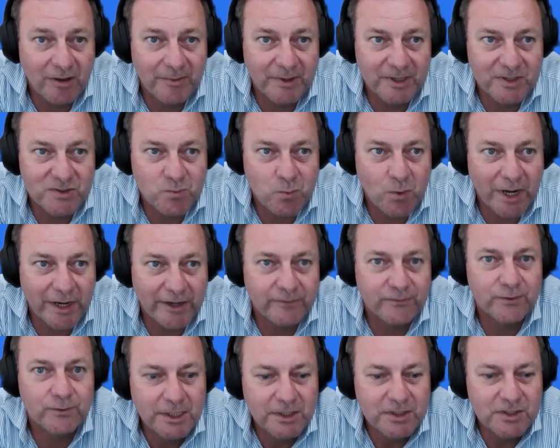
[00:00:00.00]
And it's
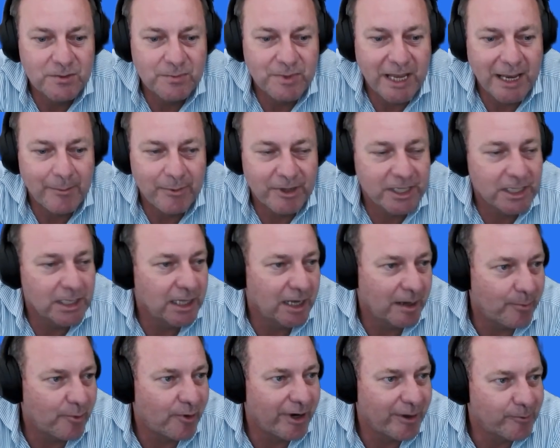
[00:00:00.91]
wonderful to be able to
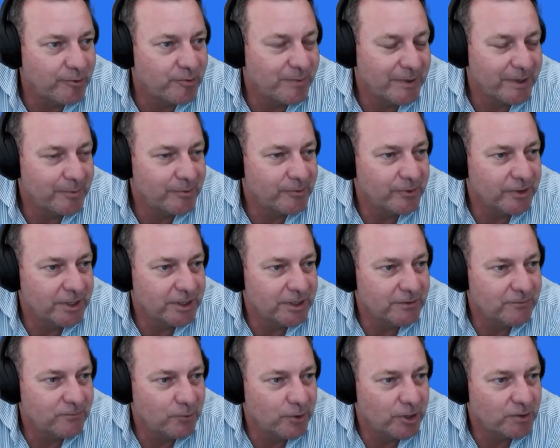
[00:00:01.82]
collaborate with people that
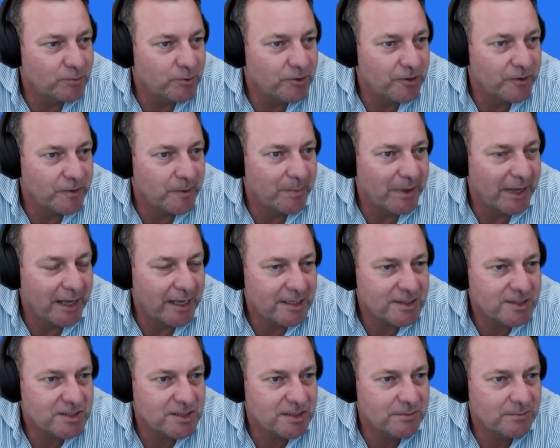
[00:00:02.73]
you've worked with in the
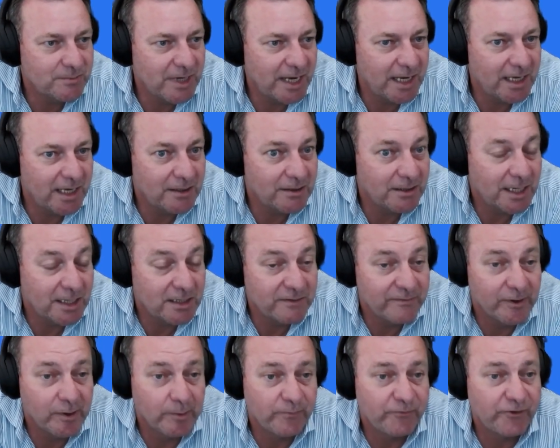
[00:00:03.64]
past and
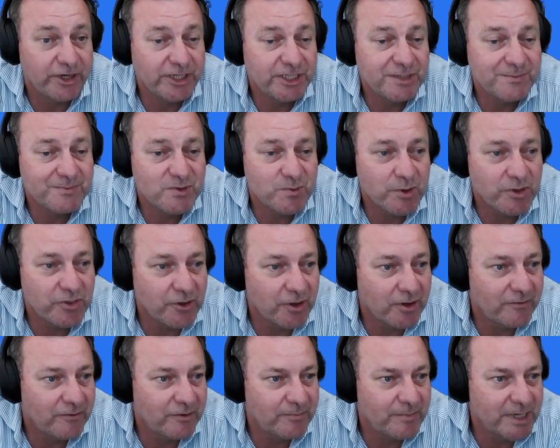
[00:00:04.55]
develop friendships with
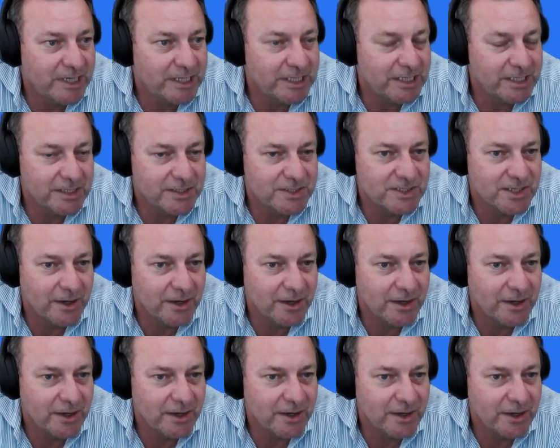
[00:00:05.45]
over many years.